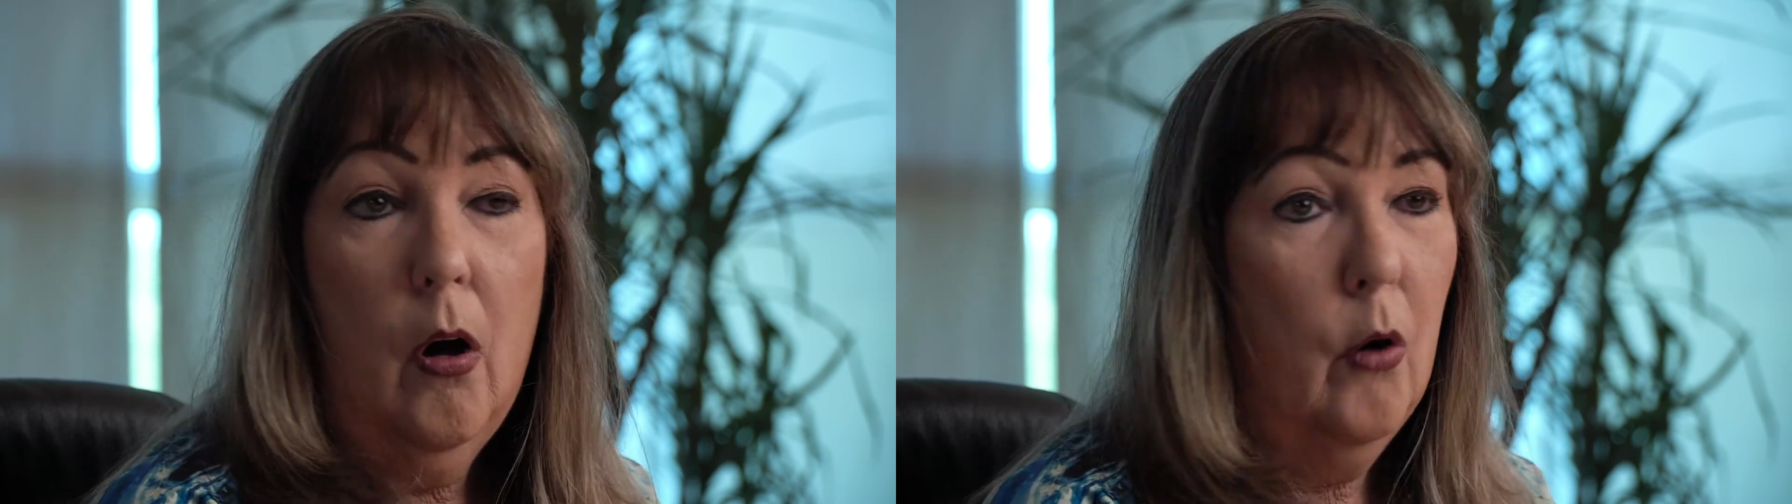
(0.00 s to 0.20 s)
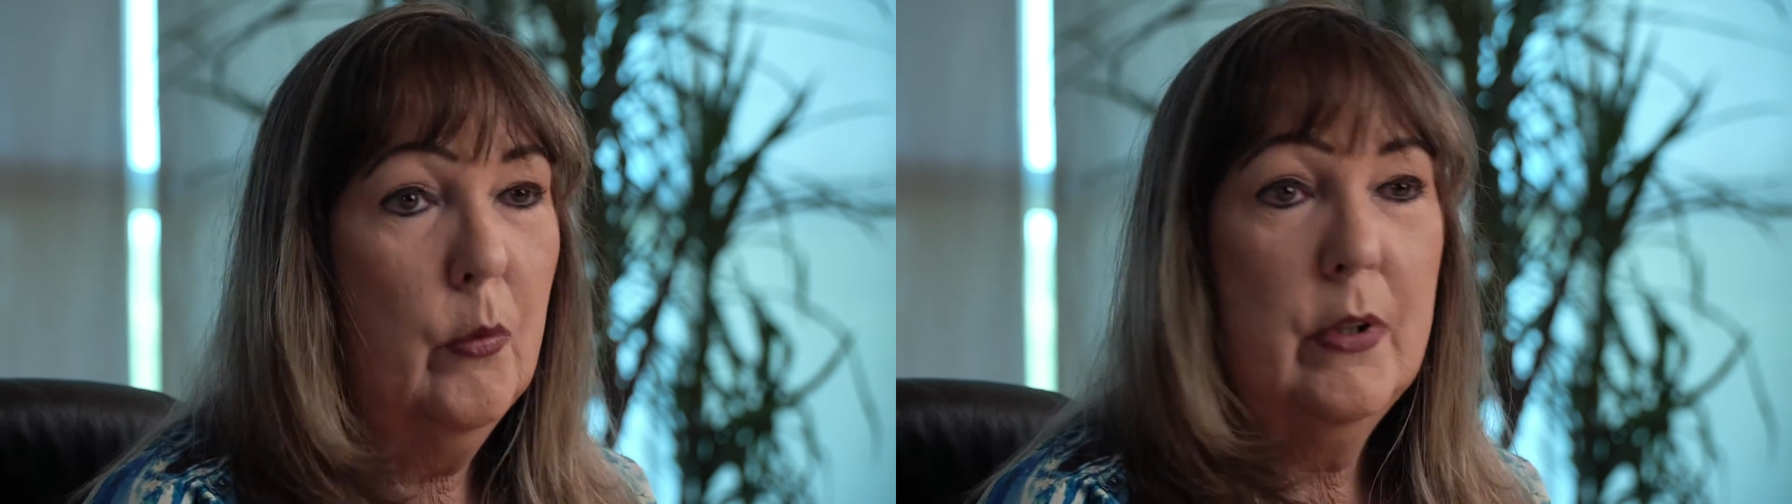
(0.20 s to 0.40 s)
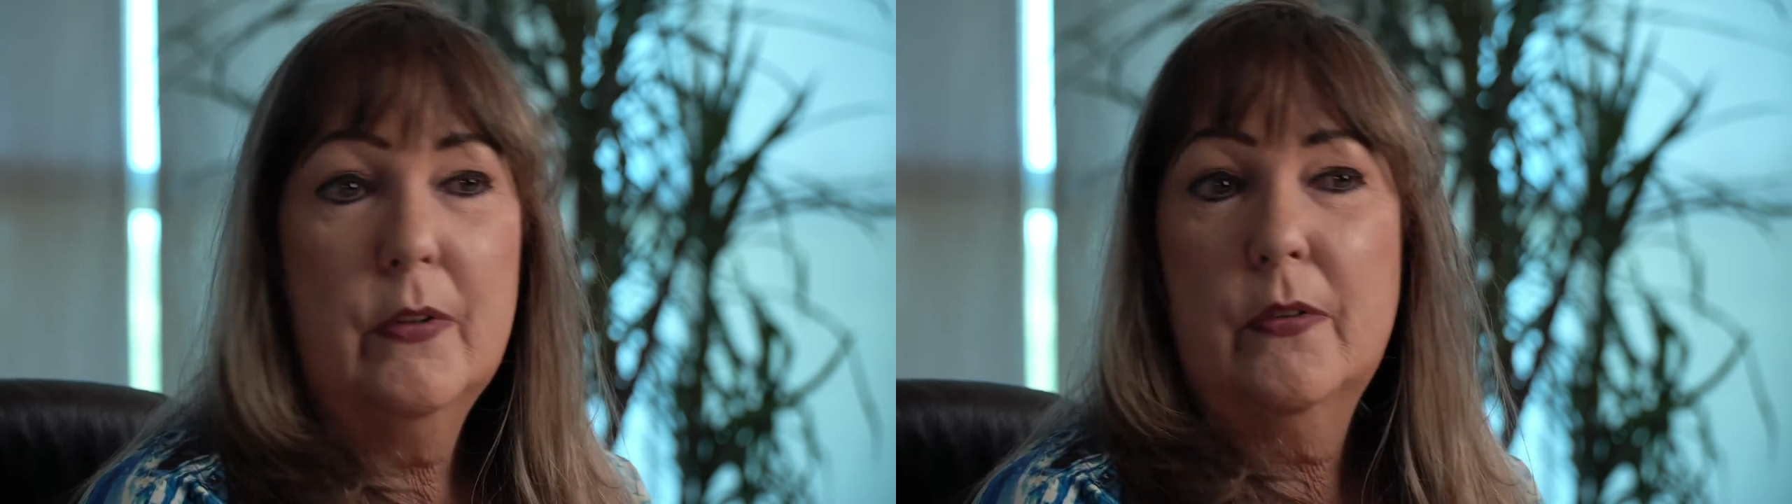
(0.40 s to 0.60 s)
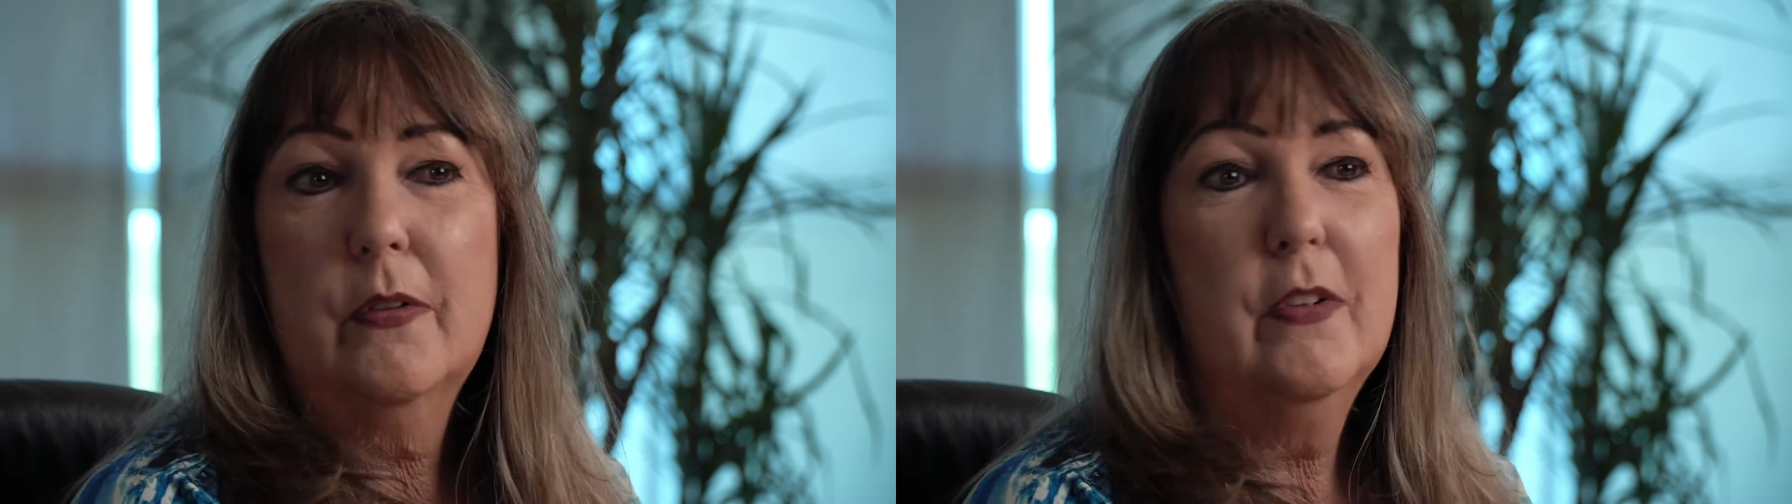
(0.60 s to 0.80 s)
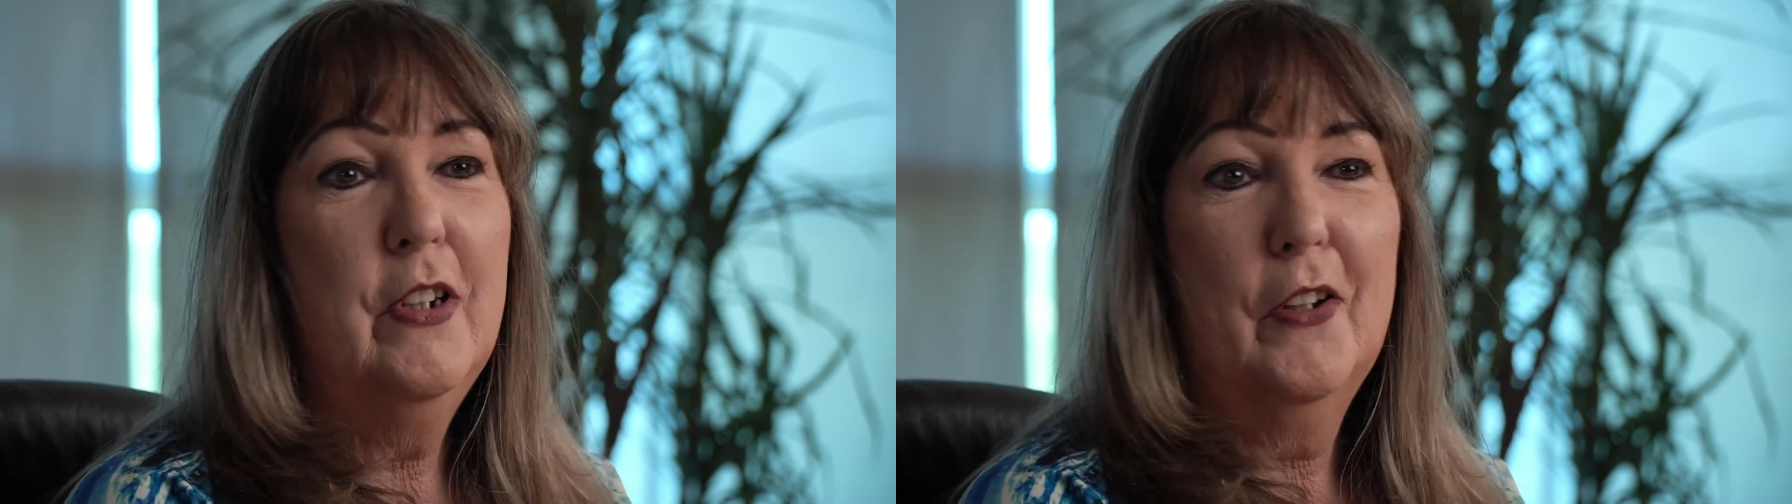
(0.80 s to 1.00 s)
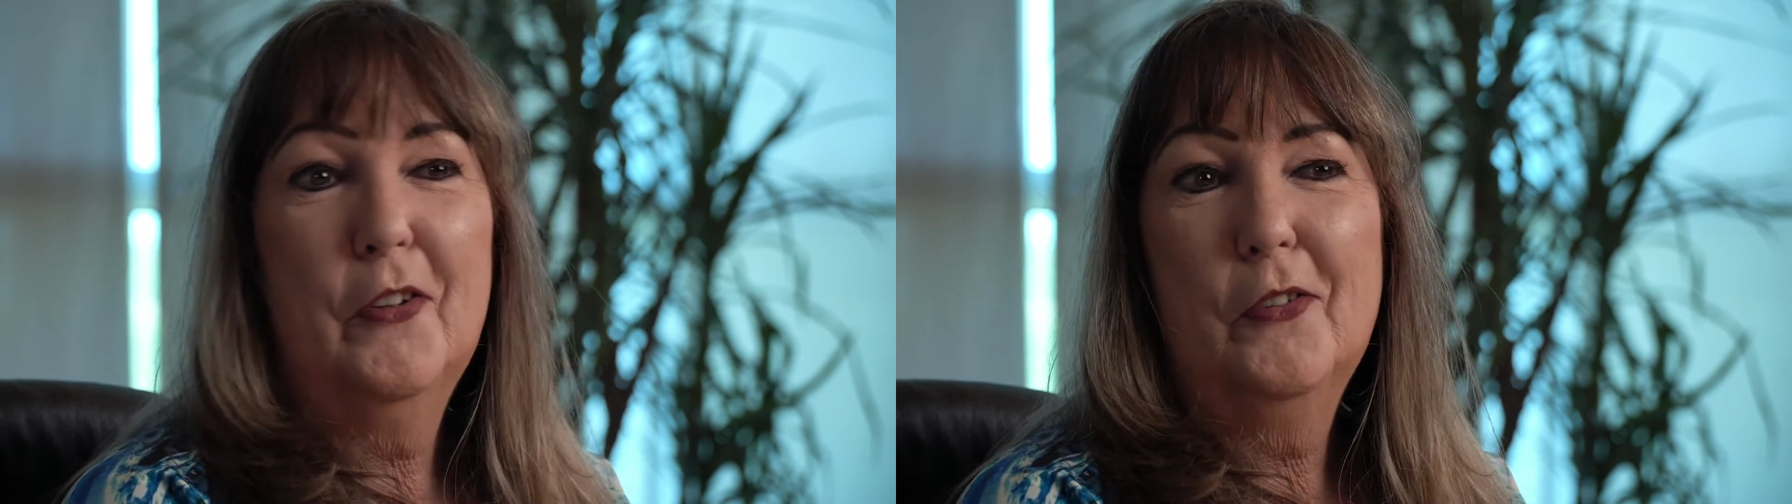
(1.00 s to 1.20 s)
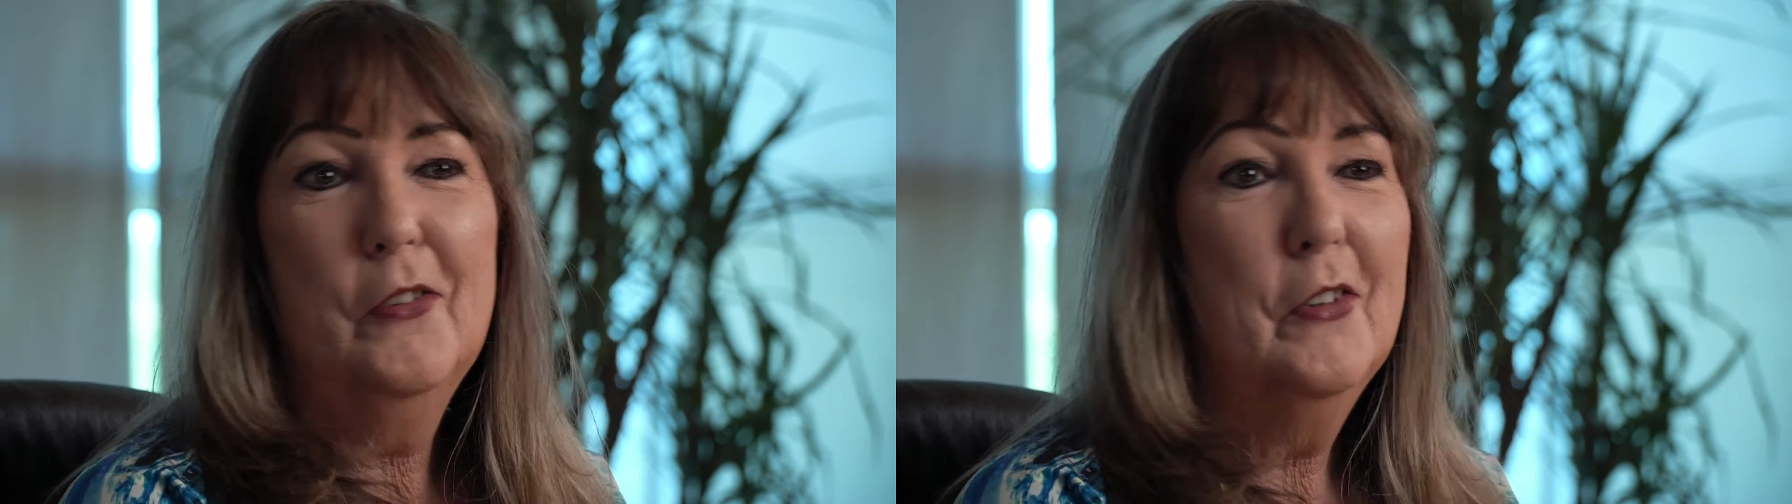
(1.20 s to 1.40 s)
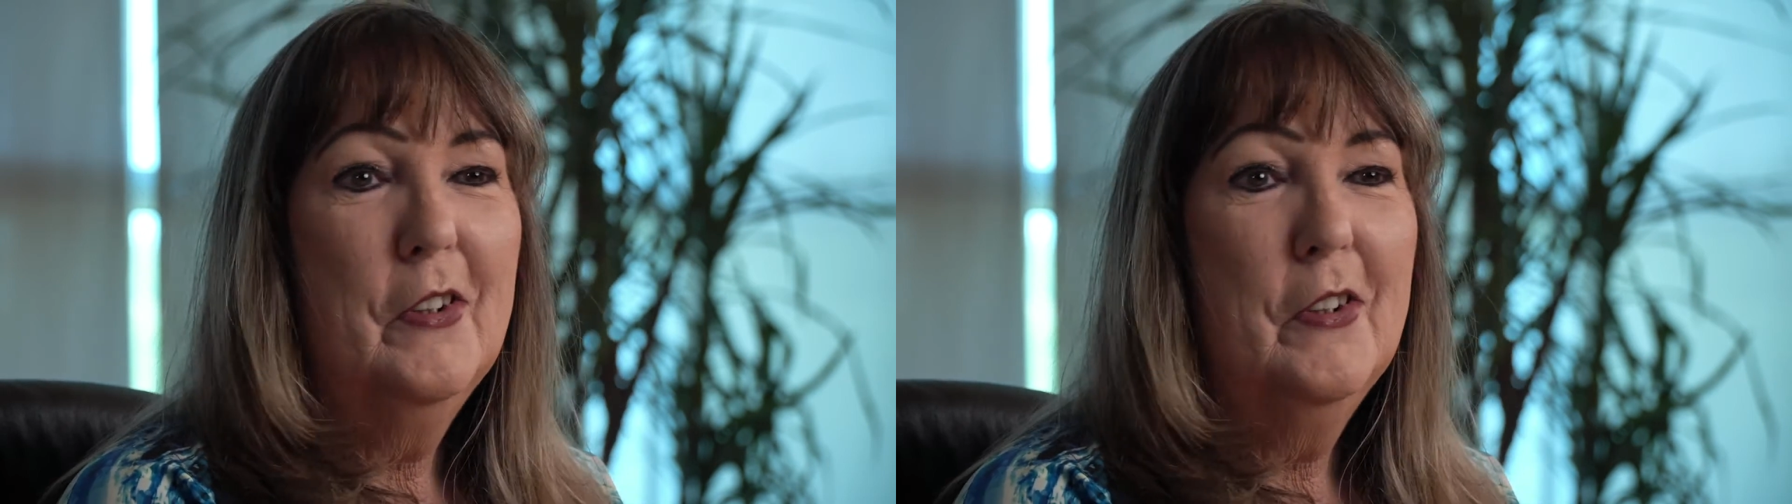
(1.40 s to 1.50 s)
always, you know,